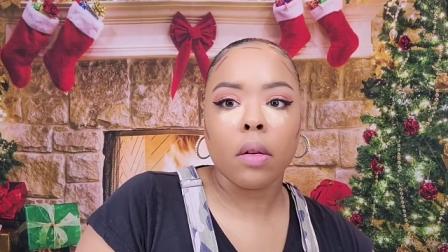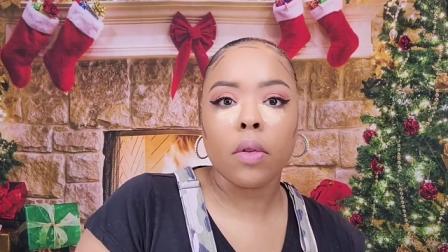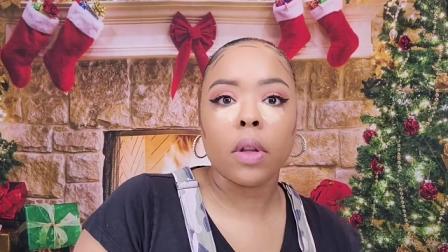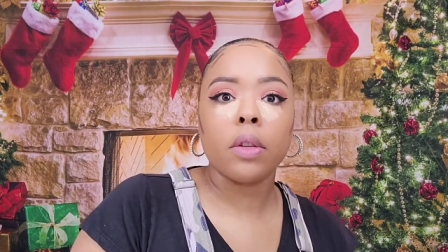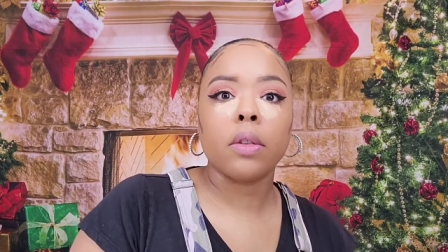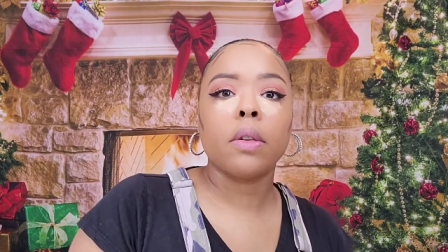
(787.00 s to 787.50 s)

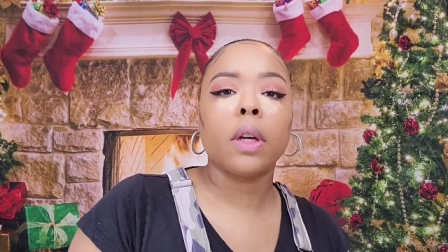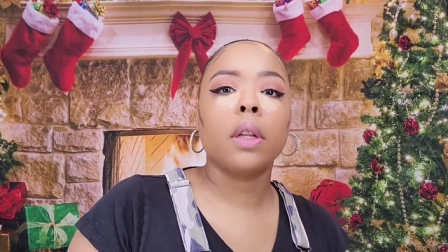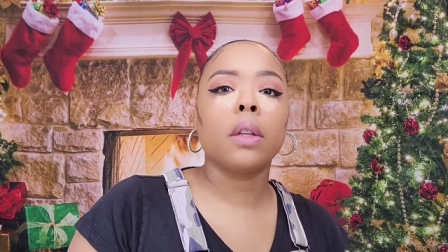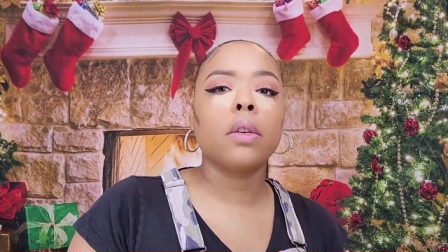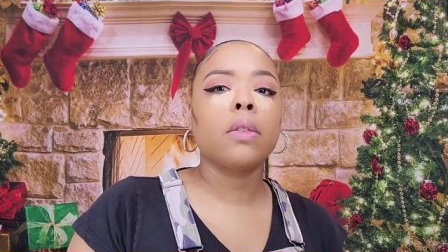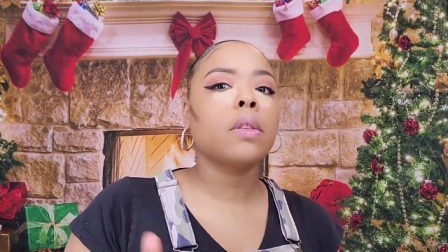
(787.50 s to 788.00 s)
only do it
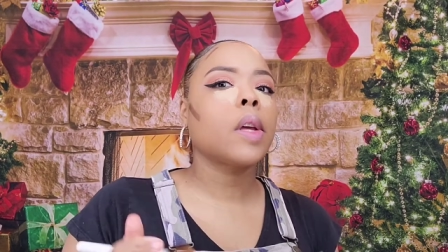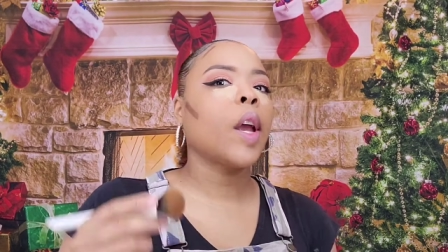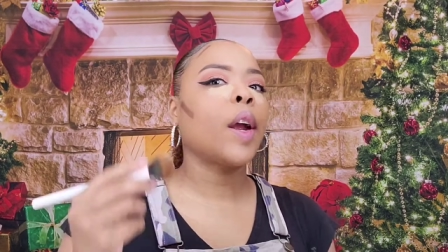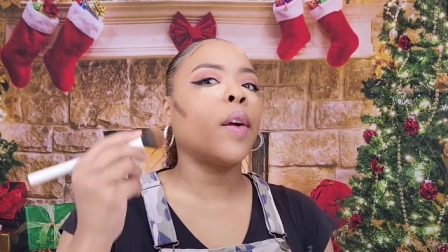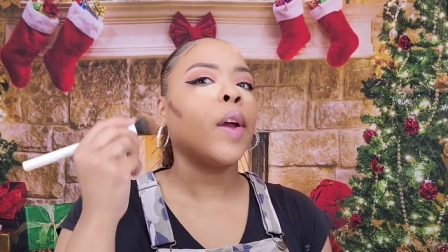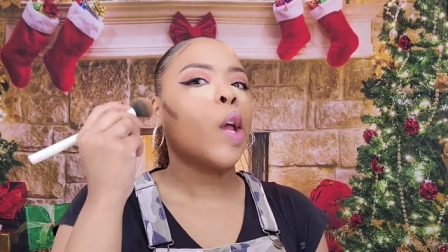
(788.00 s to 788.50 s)
in those
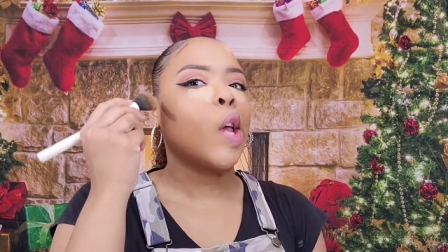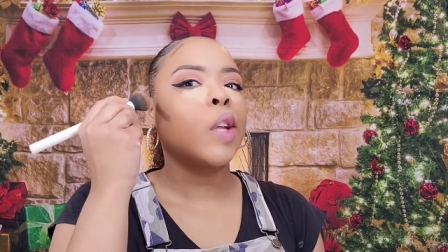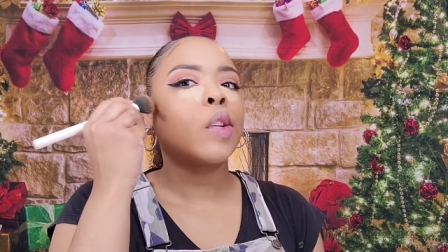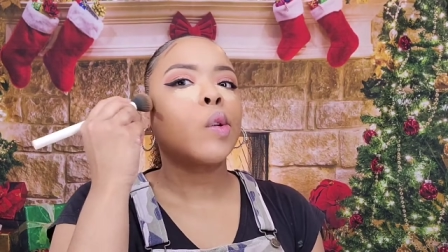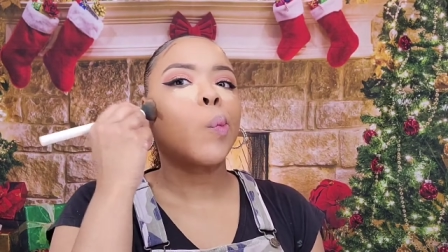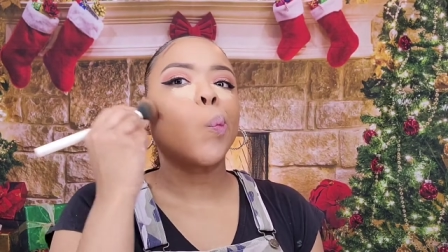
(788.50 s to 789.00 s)
areas.